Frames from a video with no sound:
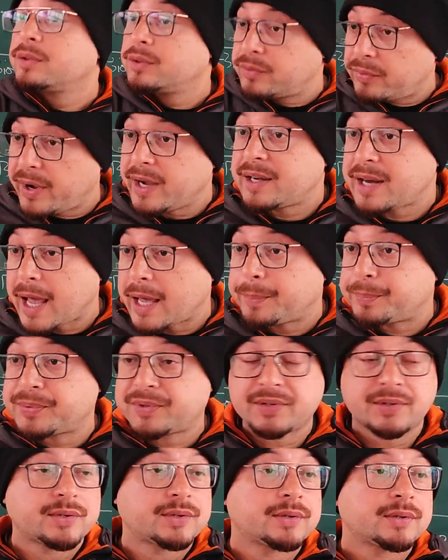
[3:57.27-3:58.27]
three
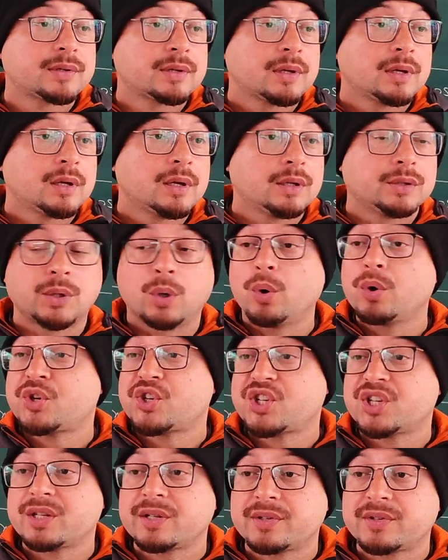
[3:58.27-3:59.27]
types: the
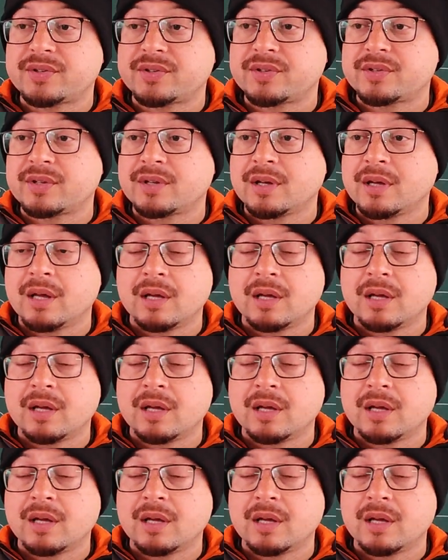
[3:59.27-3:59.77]
oceans,